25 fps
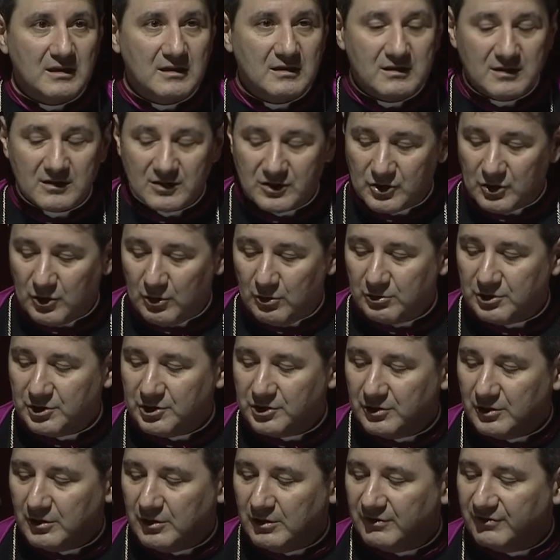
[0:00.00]

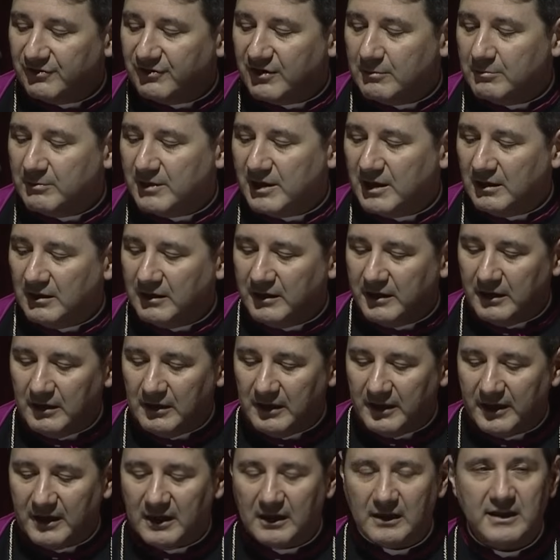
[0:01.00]
social, familial,
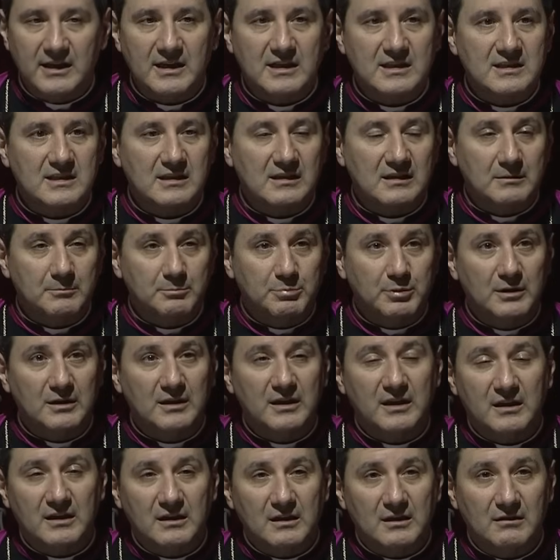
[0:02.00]
ecclesial, and
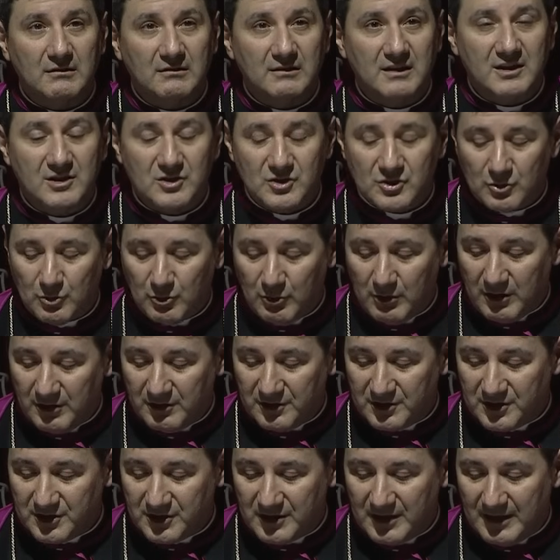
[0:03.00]
political
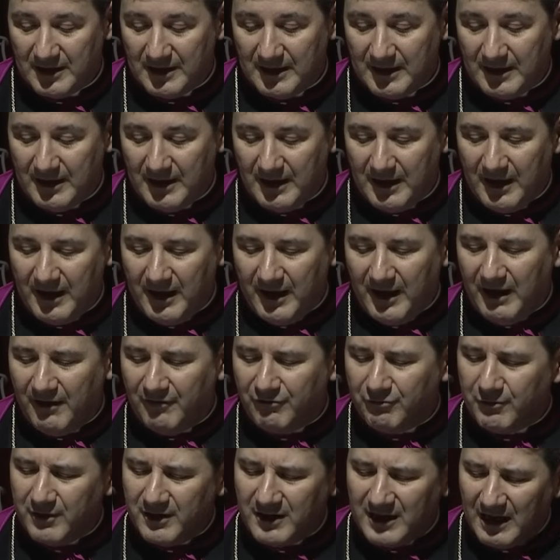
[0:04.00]
discourse
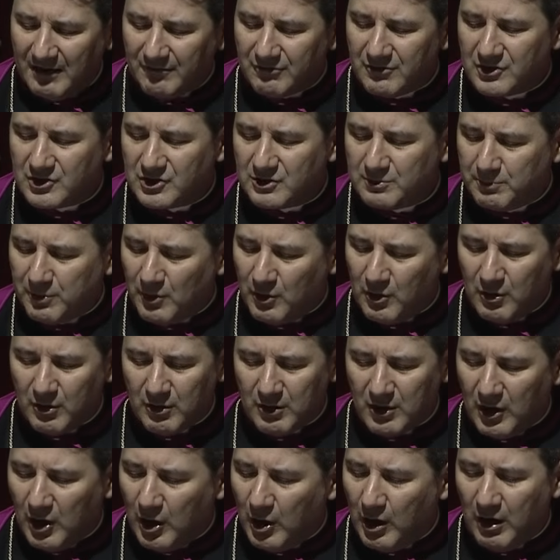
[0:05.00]
if we never
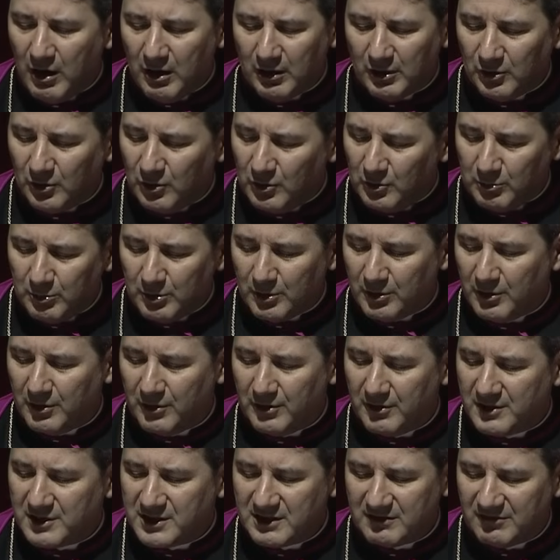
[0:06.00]
spoke hollow
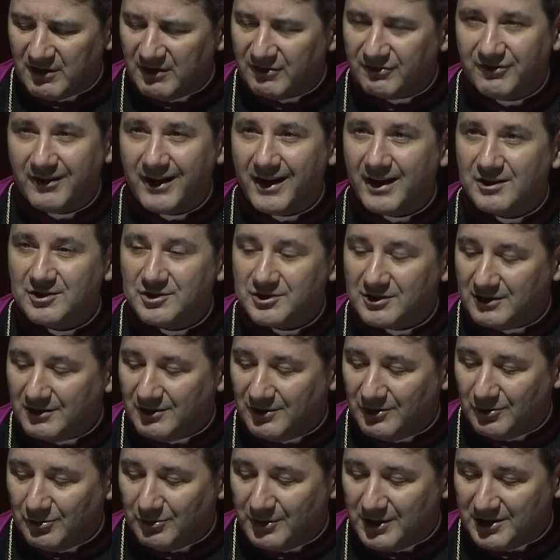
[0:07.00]
words of affection
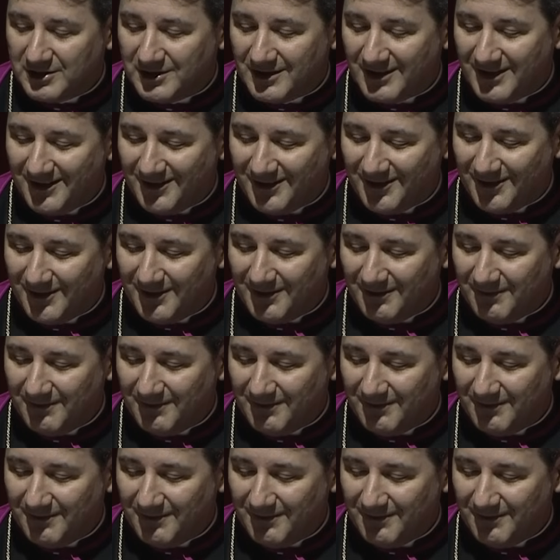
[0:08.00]
to each other,